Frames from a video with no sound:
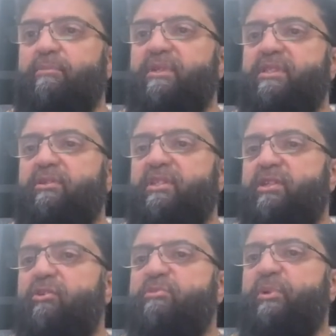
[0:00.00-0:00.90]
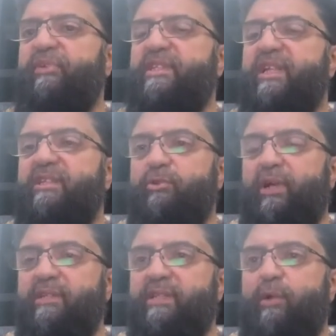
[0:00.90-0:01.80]
So the soul has been returned to
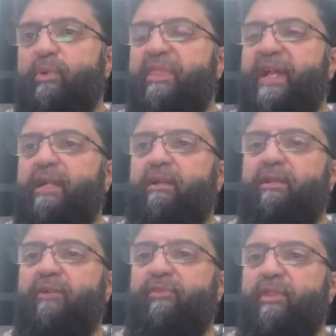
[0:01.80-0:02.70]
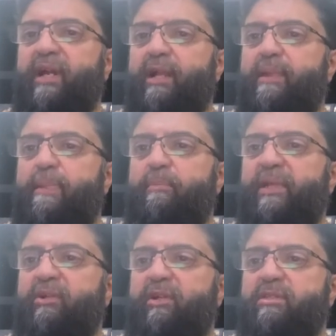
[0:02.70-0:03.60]
us and we thank Allah for that,
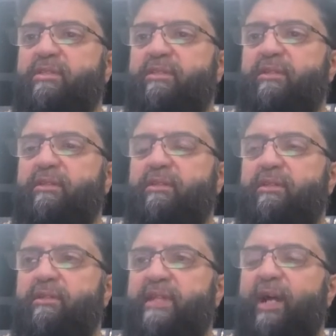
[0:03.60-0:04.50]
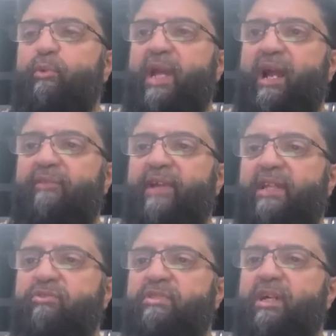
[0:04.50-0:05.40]
because now we have
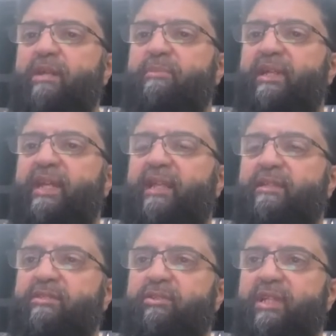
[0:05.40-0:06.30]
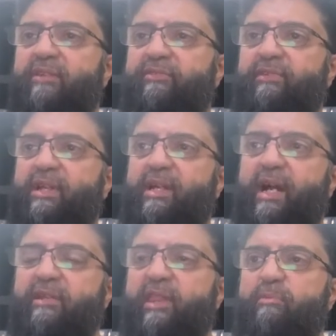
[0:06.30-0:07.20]
extra time again to live
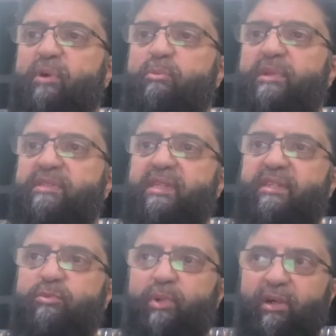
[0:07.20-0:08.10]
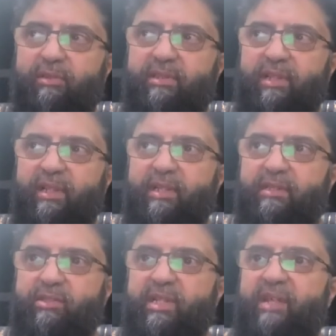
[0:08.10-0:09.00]
another moment in this world,
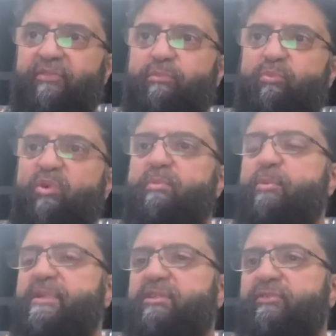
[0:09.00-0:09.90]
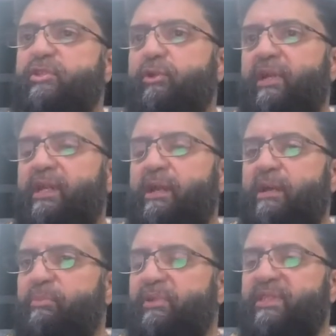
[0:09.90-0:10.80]
to live more moments of joy
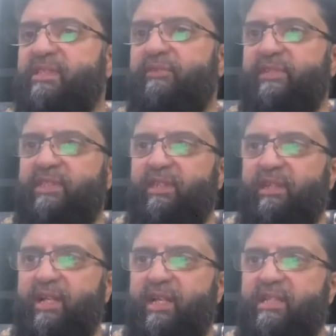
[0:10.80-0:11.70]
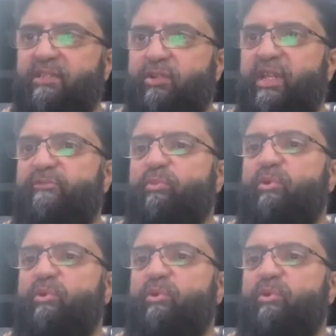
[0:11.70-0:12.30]
and positivity, to live more